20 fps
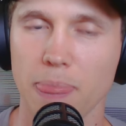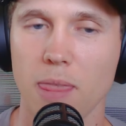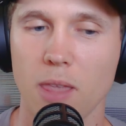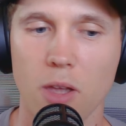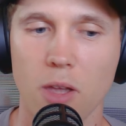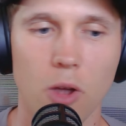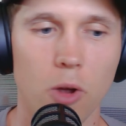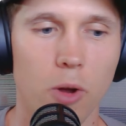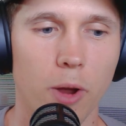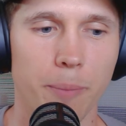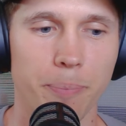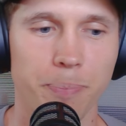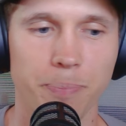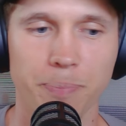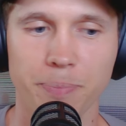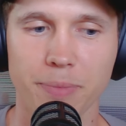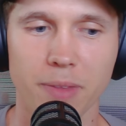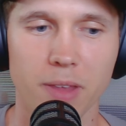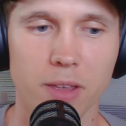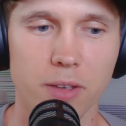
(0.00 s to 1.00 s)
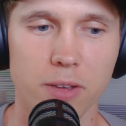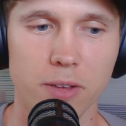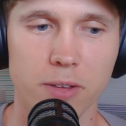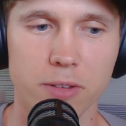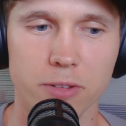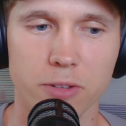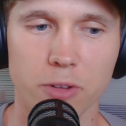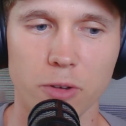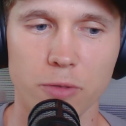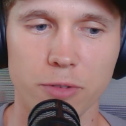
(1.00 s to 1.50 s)
Okay,
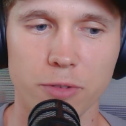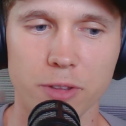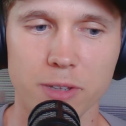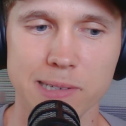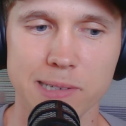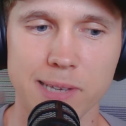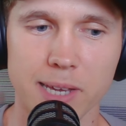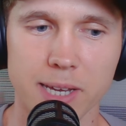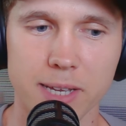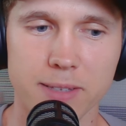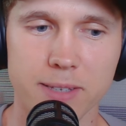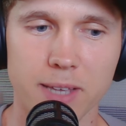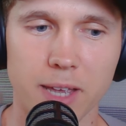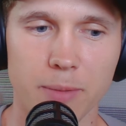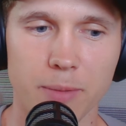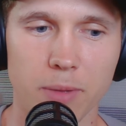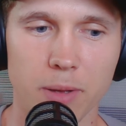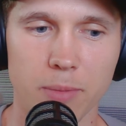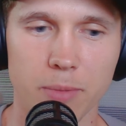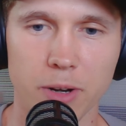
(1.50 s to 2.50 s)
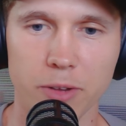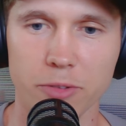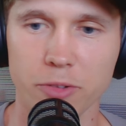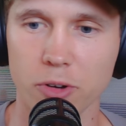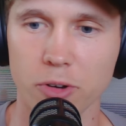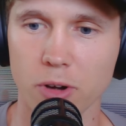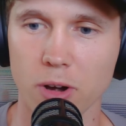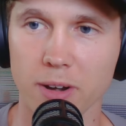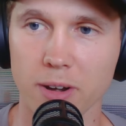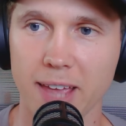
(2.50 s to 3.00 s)
so for the second time, I'm going to
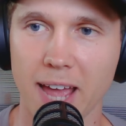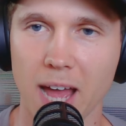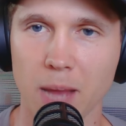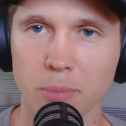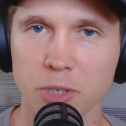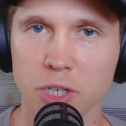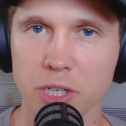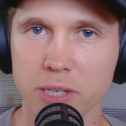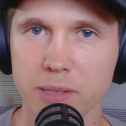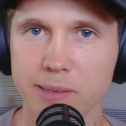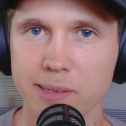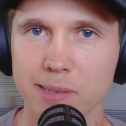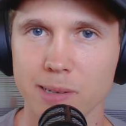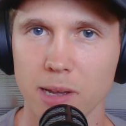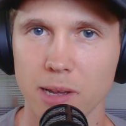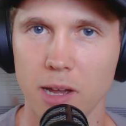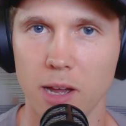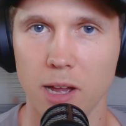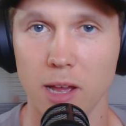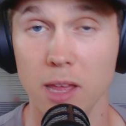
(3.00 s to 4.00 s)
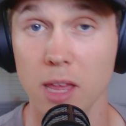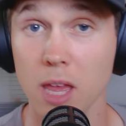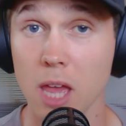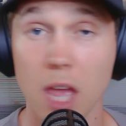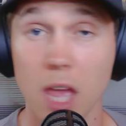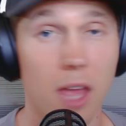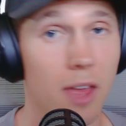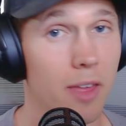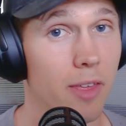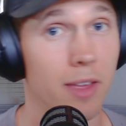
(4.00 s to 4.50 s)
turn on captions.
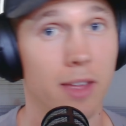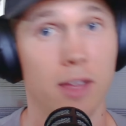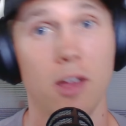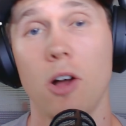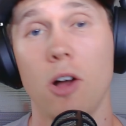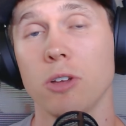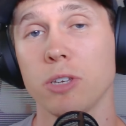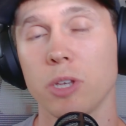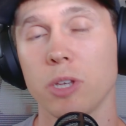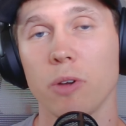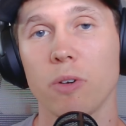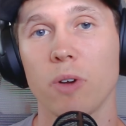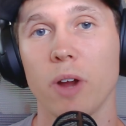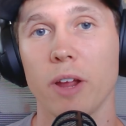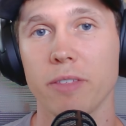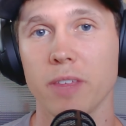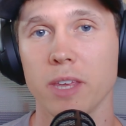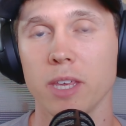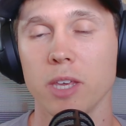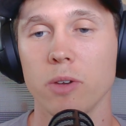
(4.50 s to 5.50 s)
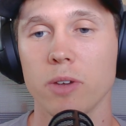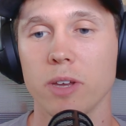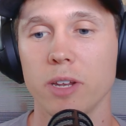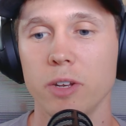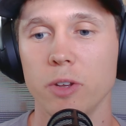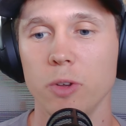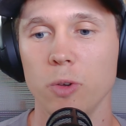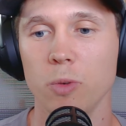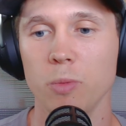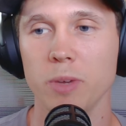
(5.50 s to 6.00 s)
Also a great thing you can
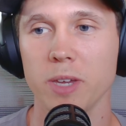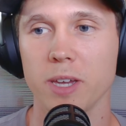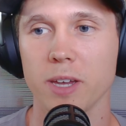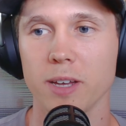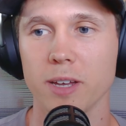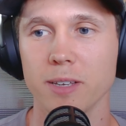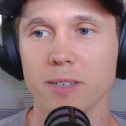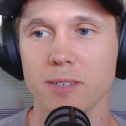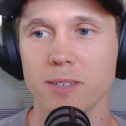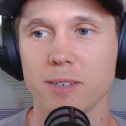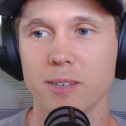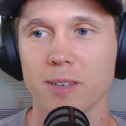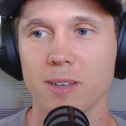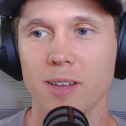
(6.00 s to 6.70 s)
do because